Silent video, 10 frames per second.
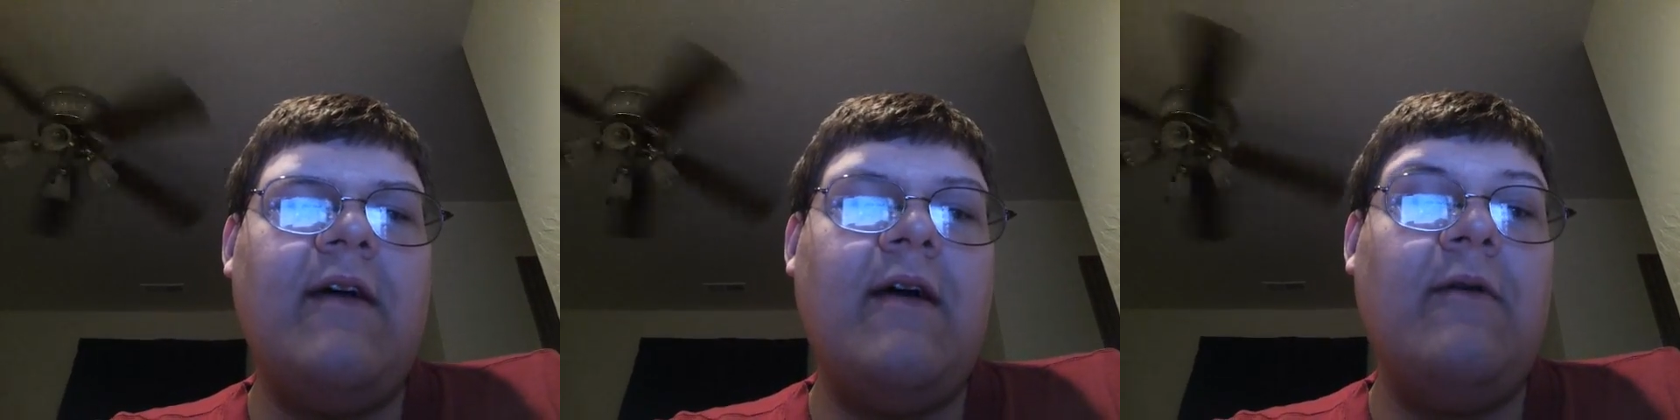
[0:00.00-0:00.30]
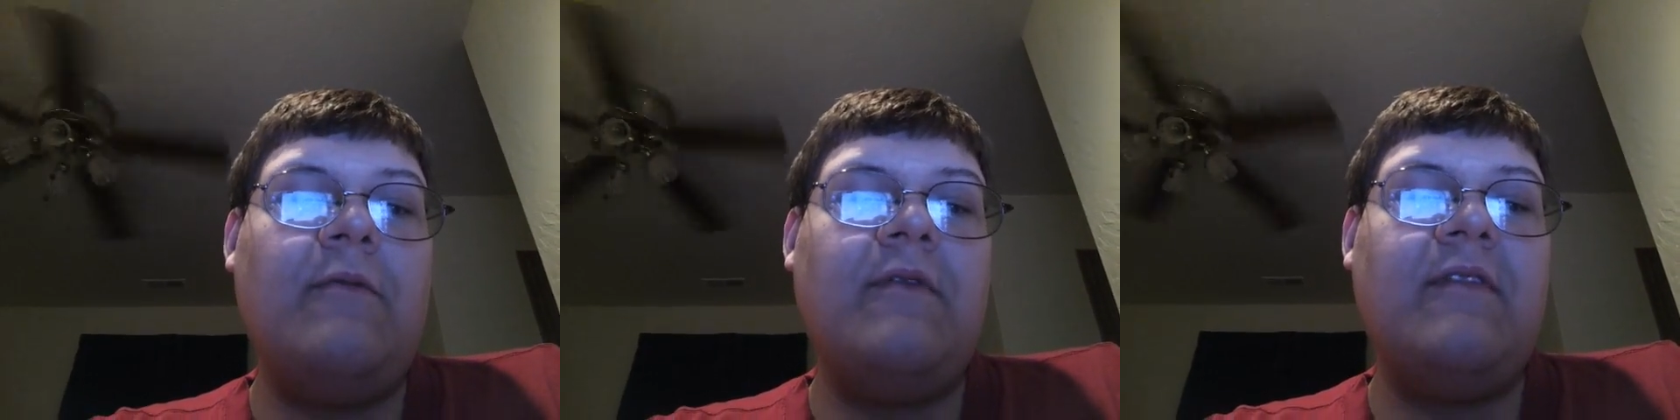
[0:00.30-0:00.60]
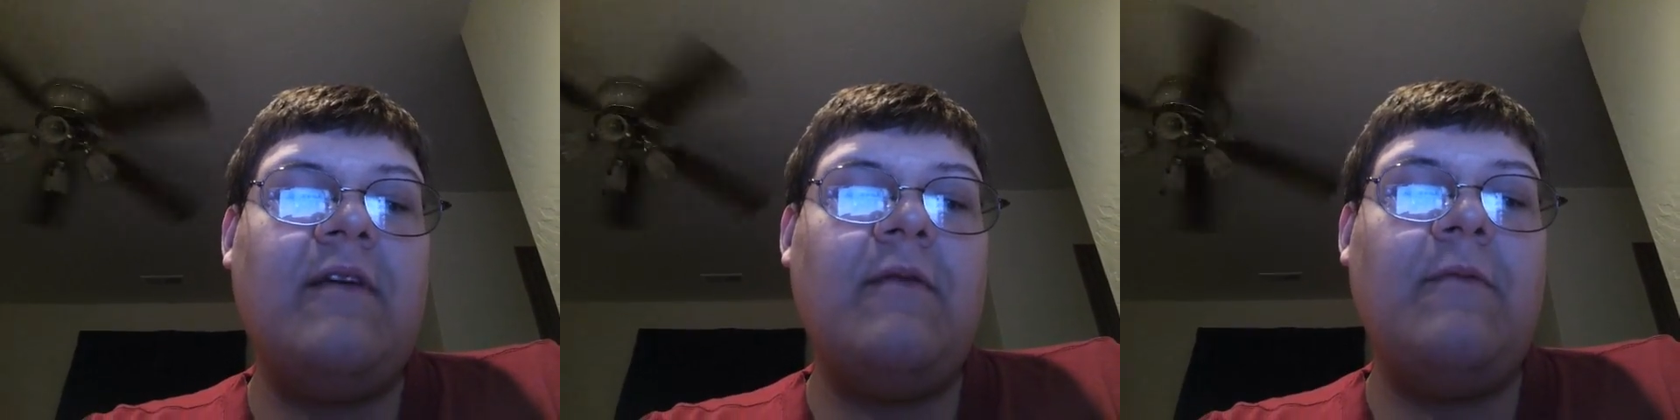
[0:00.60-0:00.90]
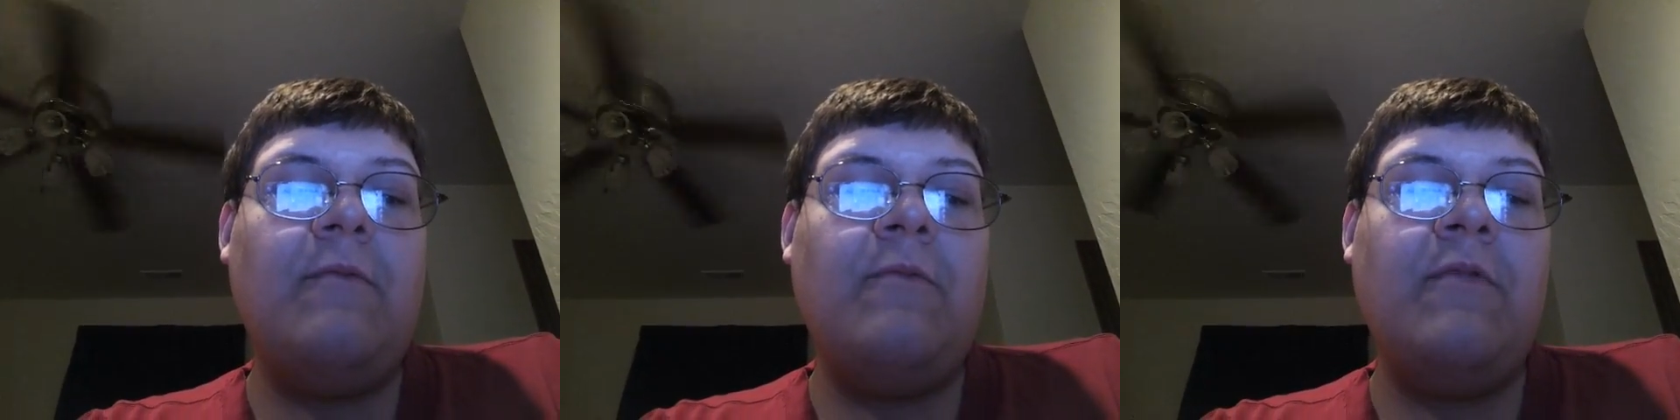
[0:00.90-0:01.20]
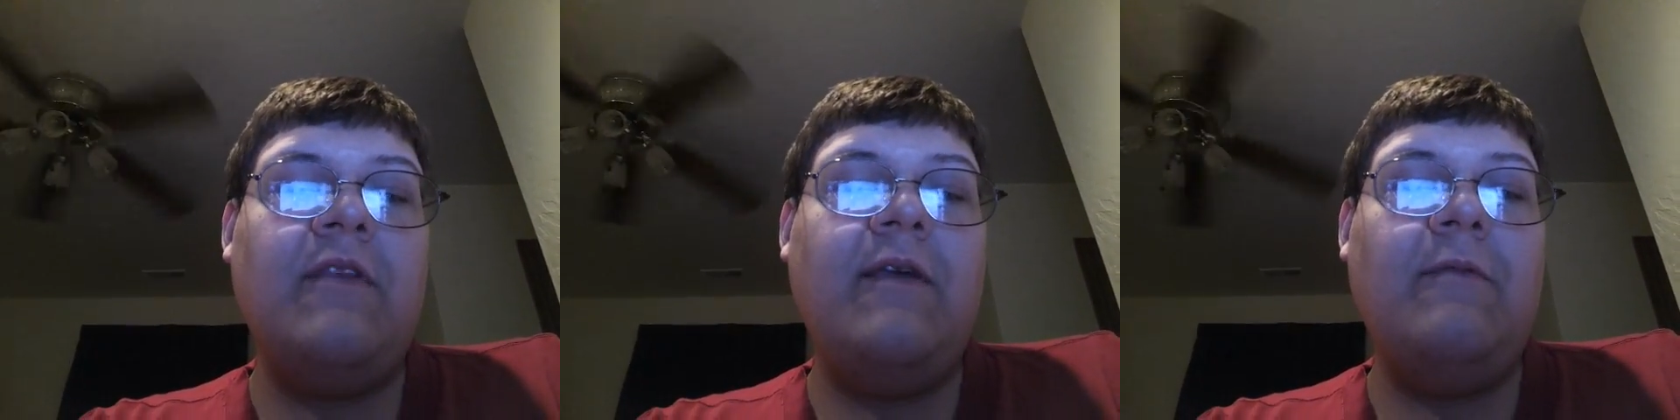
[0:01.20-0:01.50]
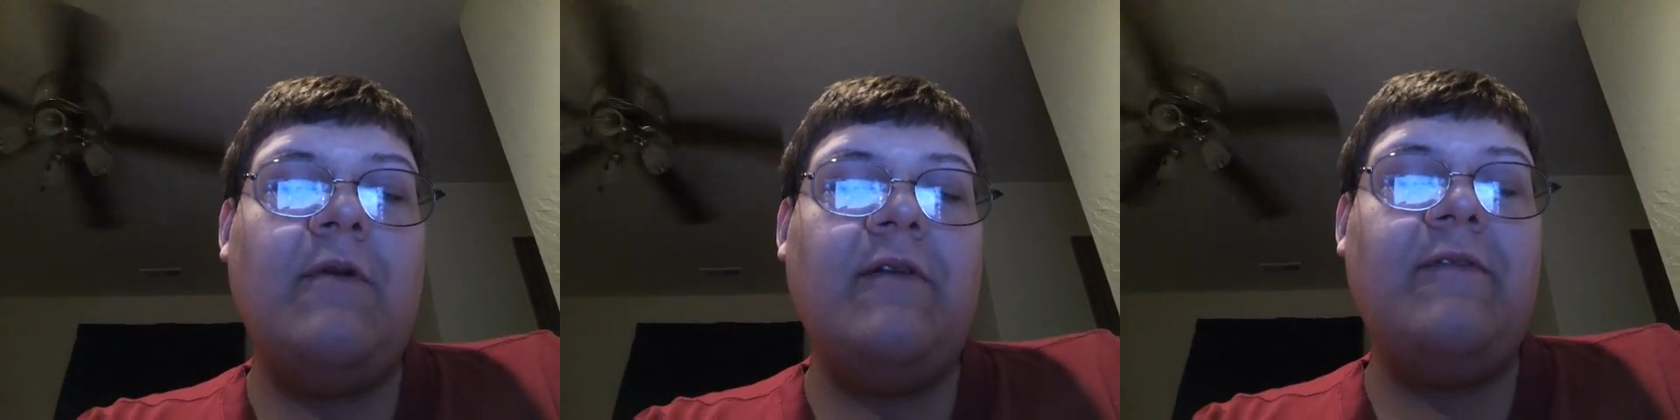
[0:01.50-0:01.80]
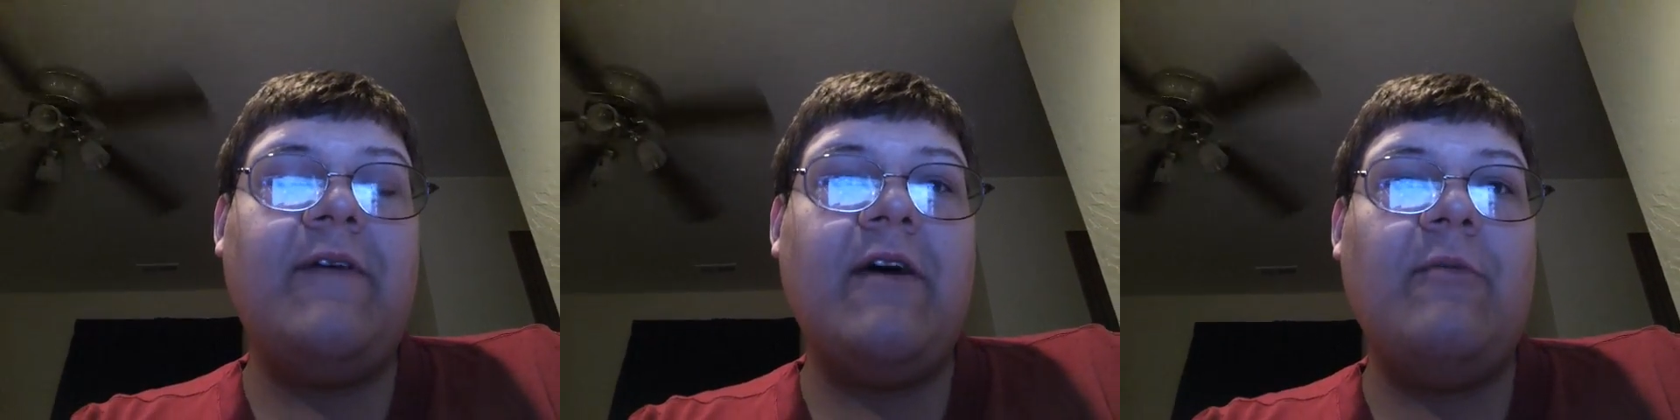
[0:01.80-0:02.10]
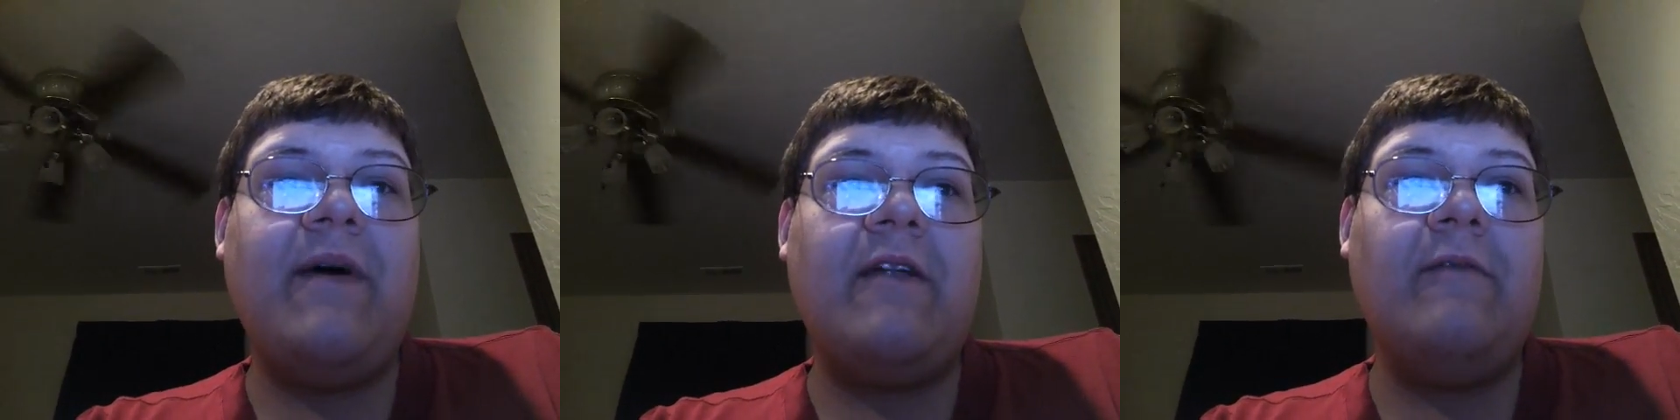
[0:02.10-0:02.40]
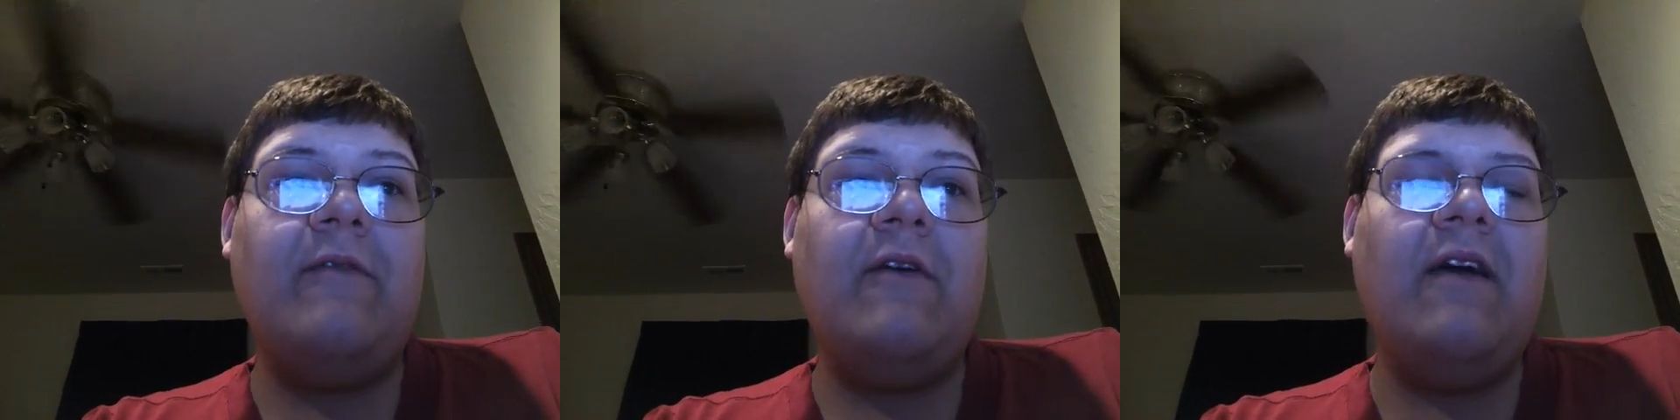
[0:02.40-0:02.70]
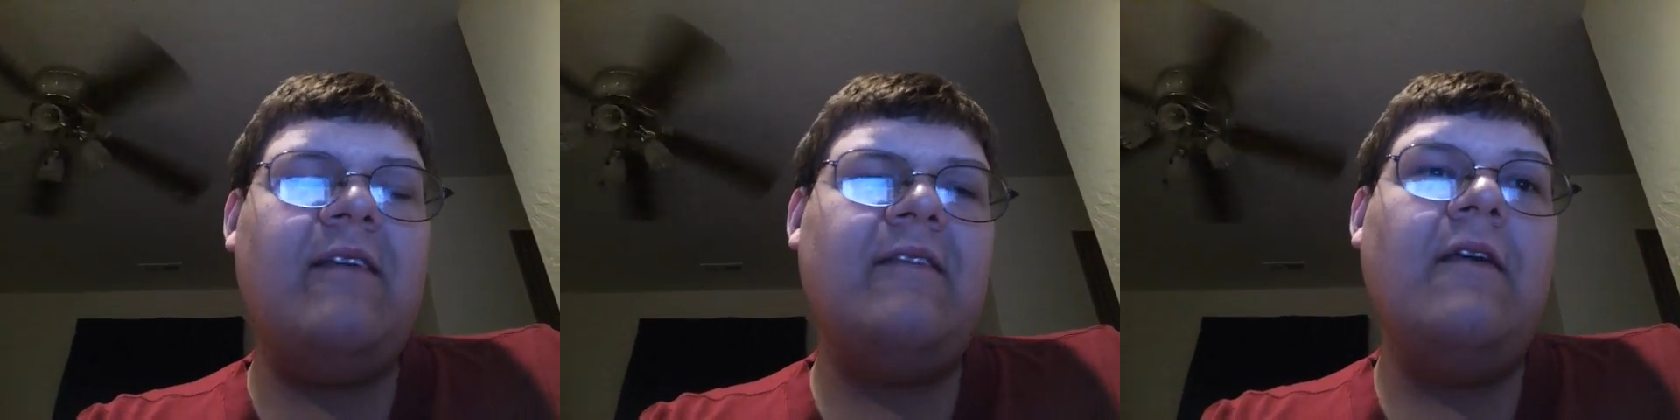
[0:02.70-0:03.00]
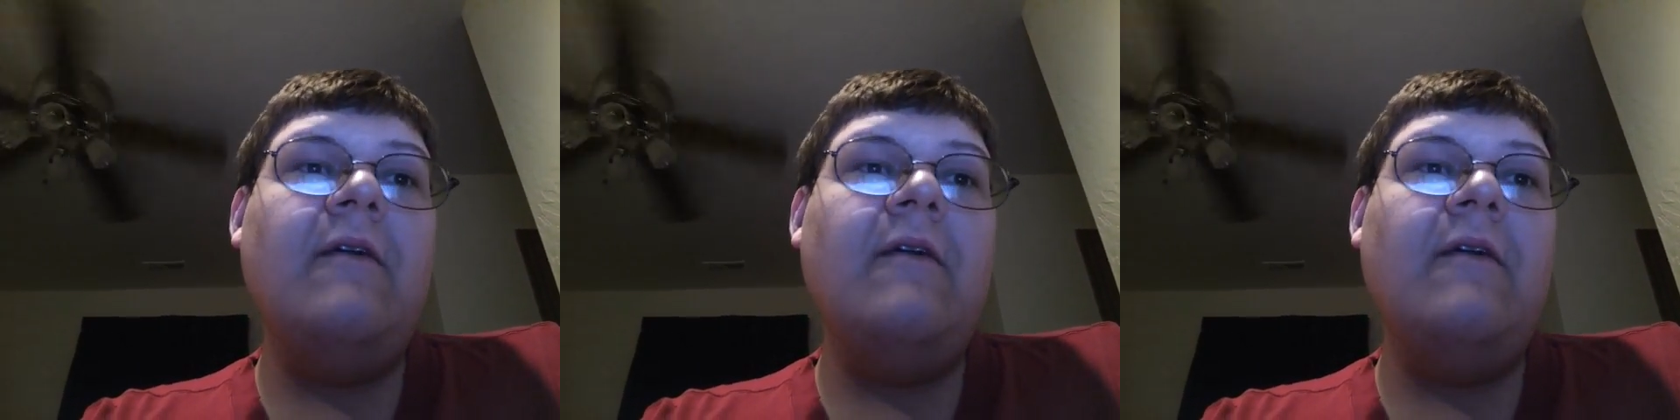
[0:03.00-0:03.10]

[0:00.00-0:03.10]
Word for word: Uh, it was a really well thought out battle for you guys.